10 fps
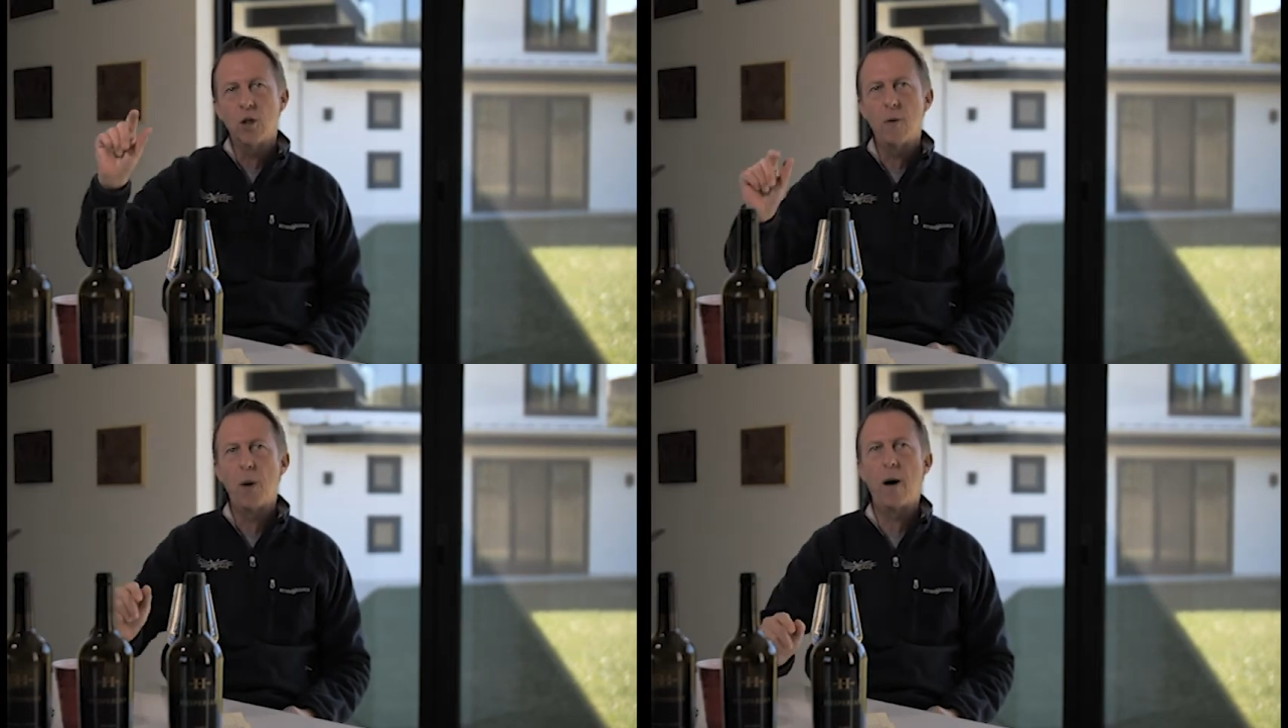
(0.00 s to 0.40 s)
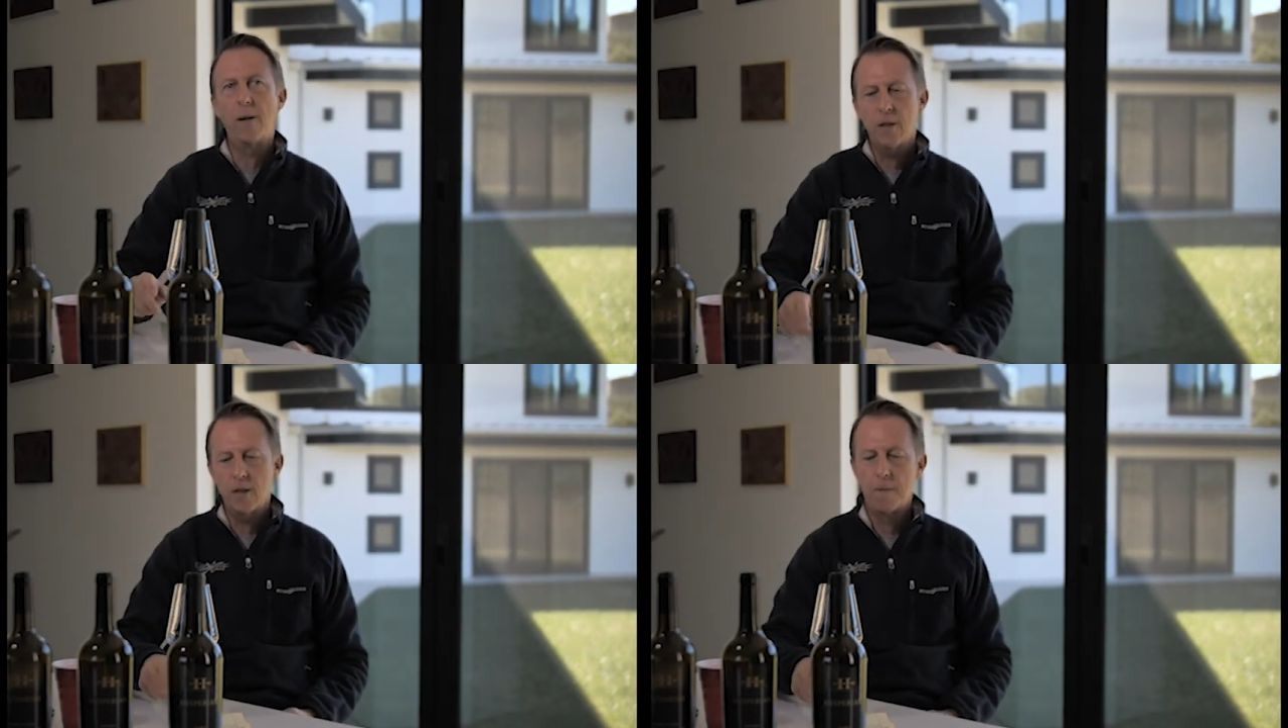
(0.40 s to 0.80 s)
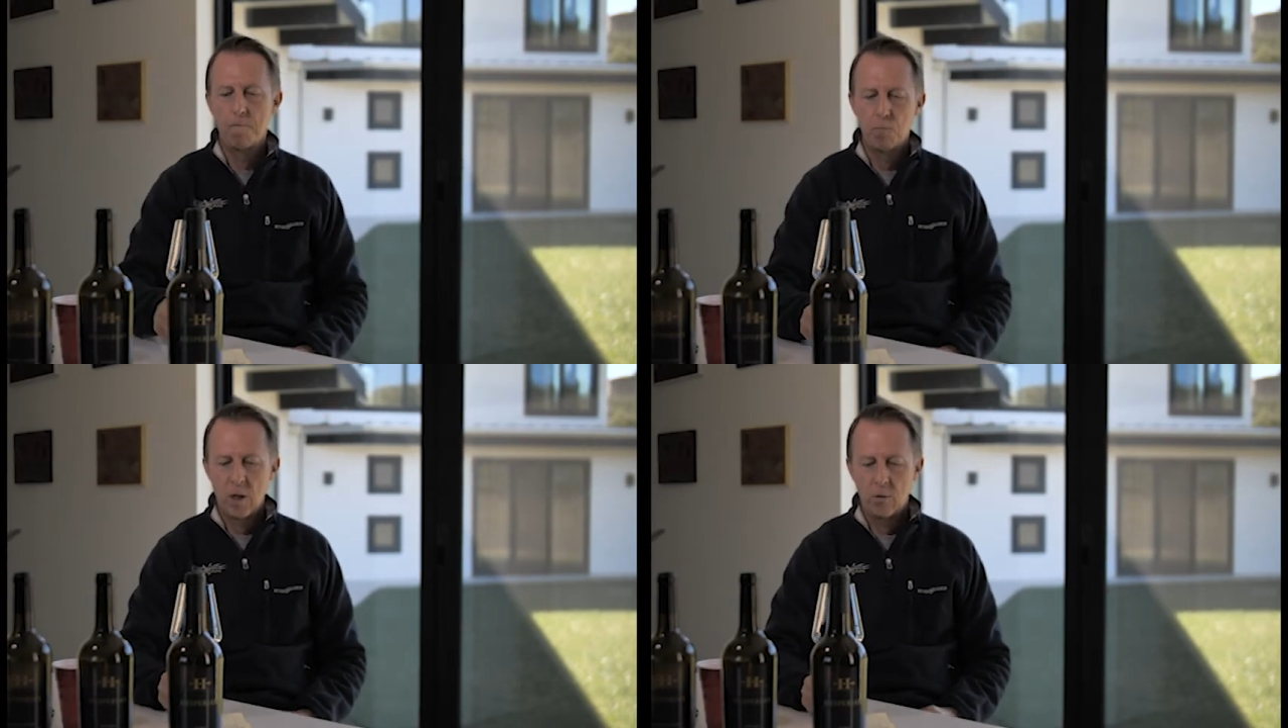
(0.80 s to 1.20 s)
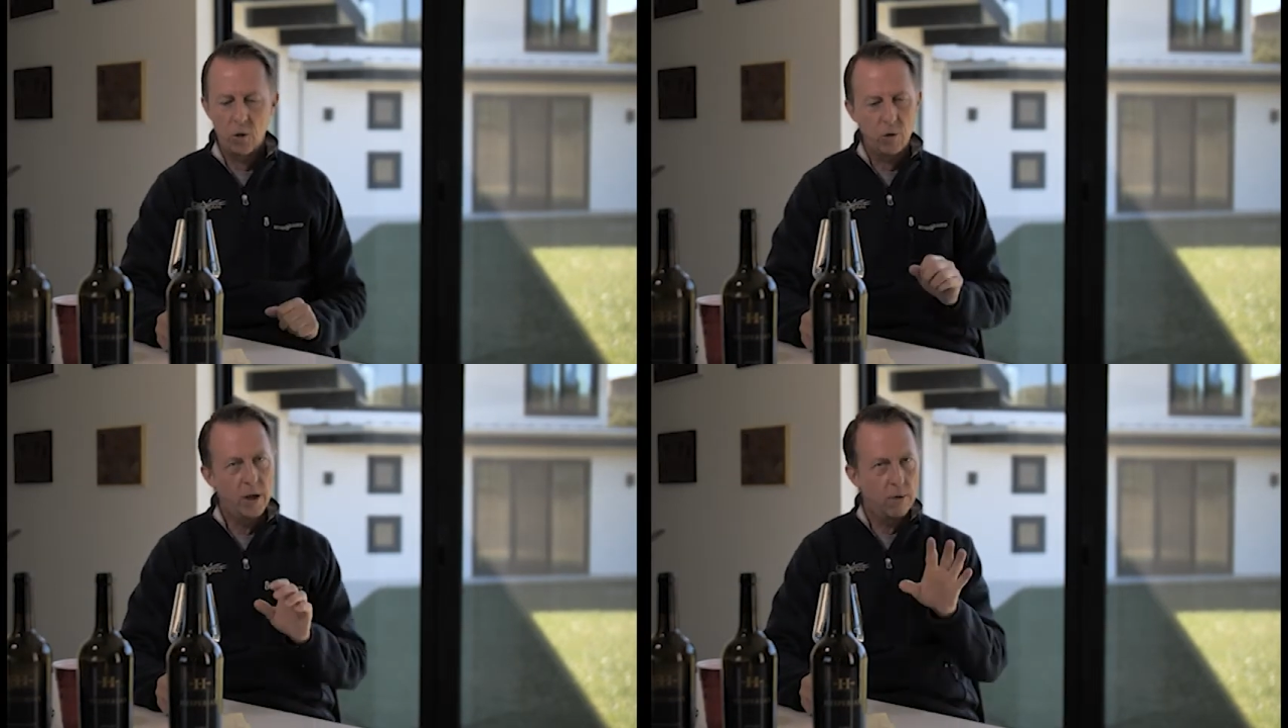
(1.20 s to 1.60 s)
the ponds,
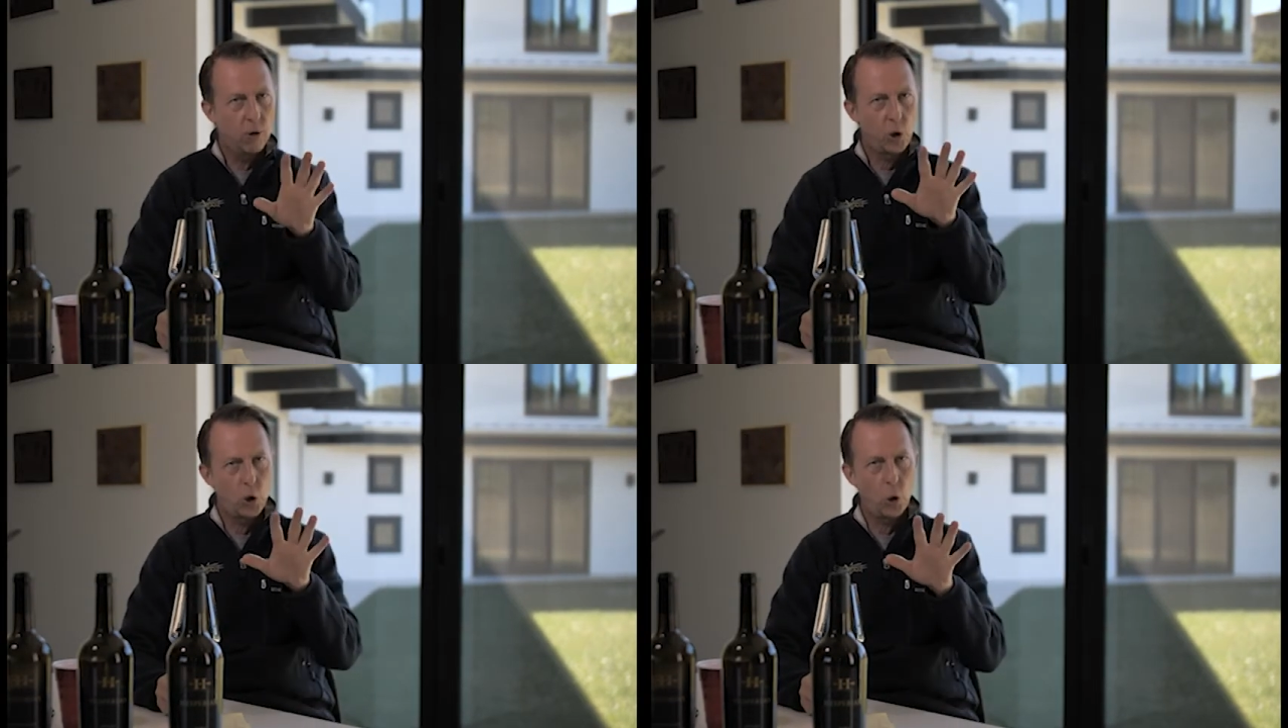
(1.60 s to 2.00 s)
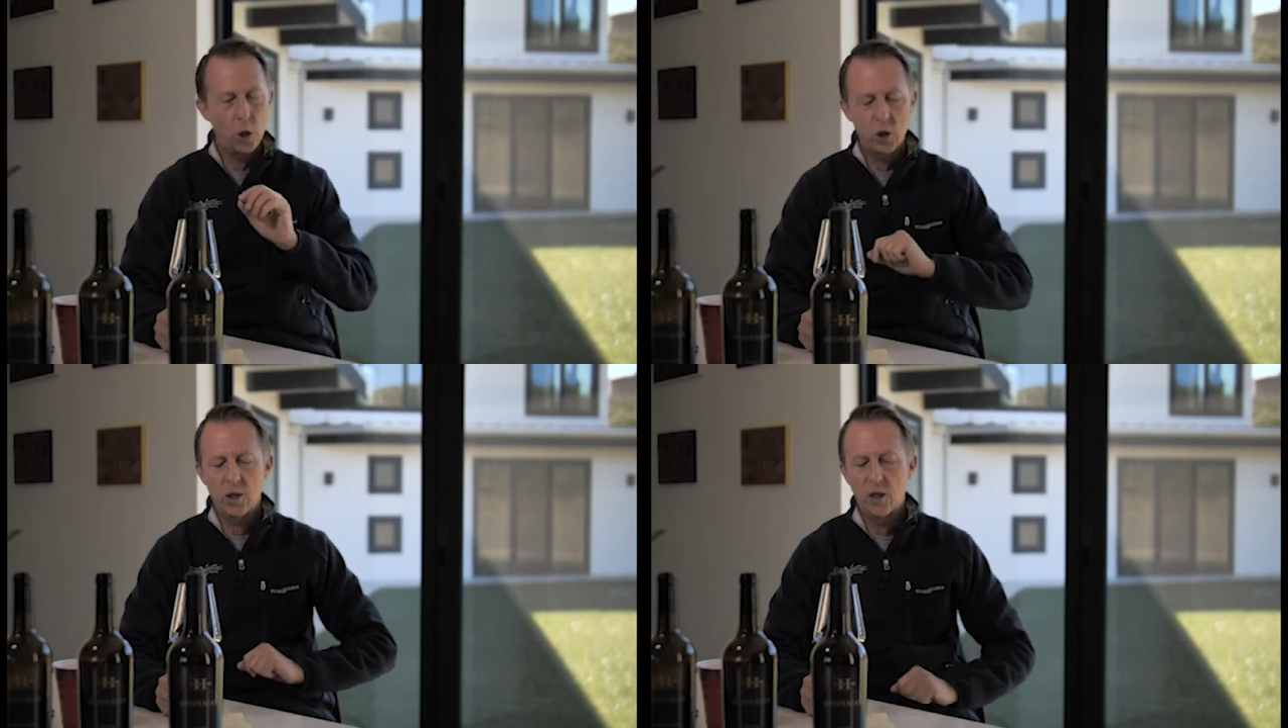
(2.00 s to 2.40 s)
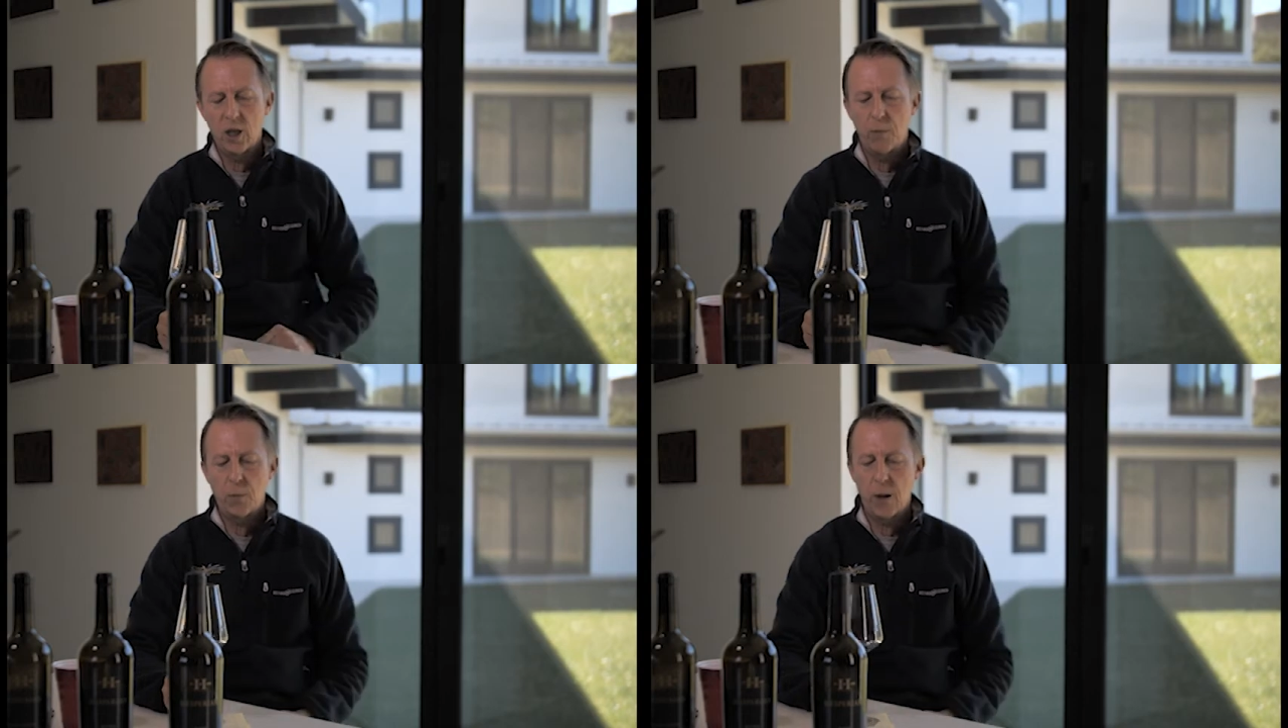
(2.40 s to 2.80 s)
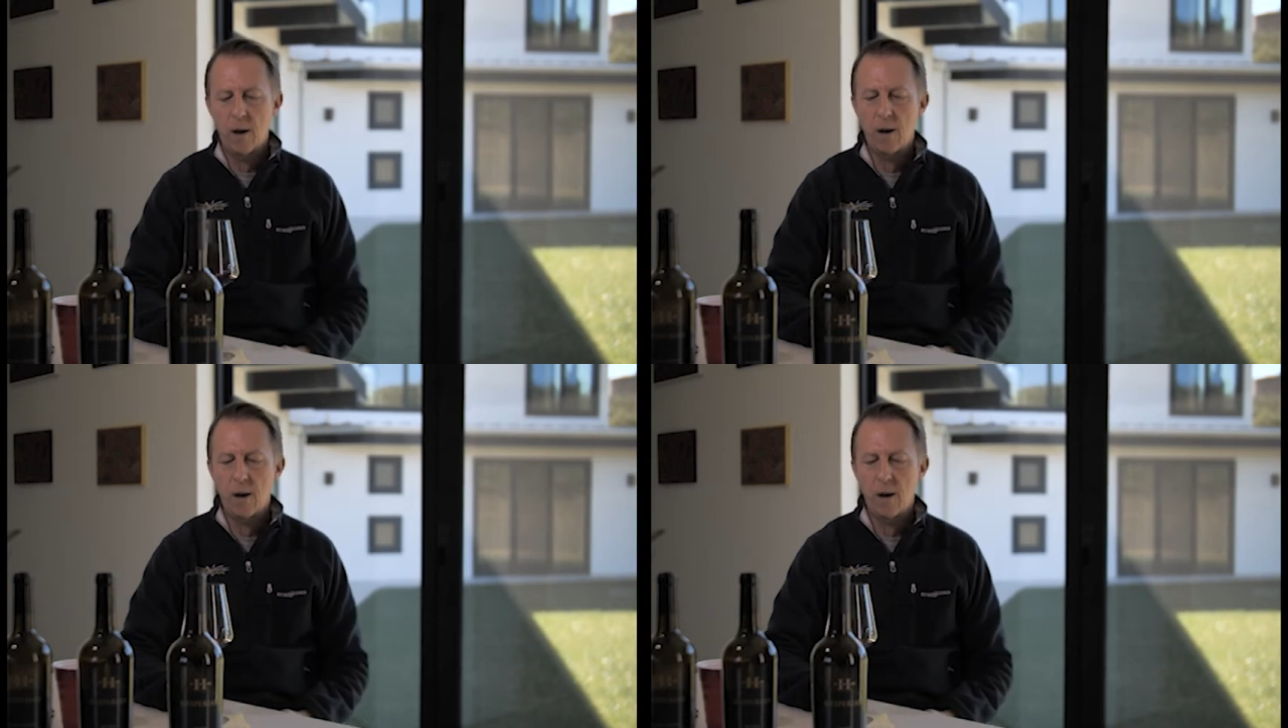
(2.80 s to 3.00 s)
those short, steep